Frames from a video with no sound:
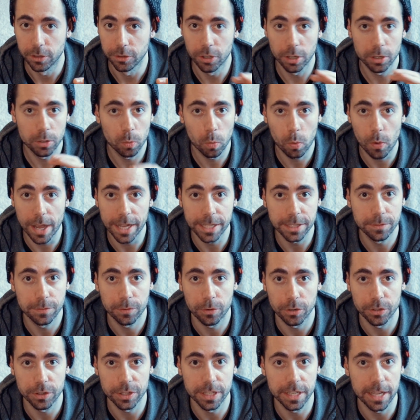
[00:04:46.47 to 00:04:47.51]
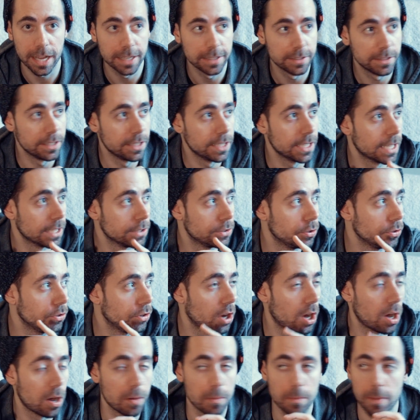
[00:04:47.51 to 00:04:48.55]
Don't wait for the idea to
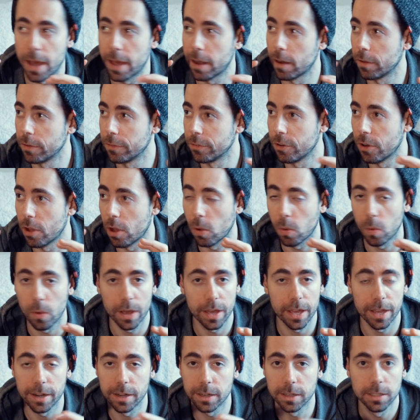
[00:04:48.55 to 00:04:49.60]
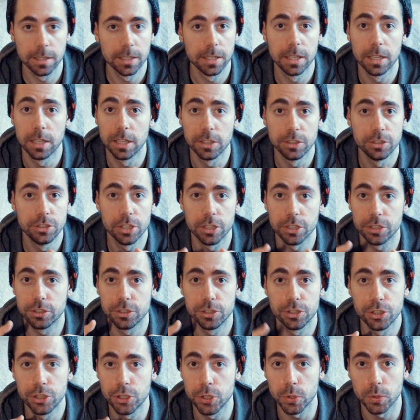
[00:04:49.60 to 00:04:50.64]
come out of nowhere. Just
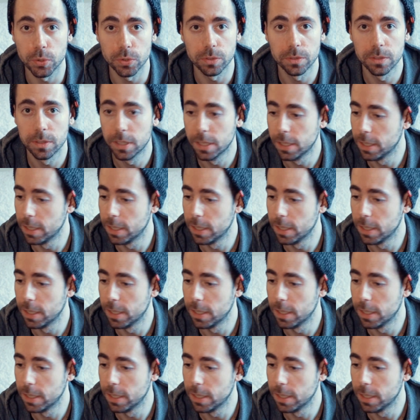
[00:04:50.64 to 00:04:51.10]
shoot.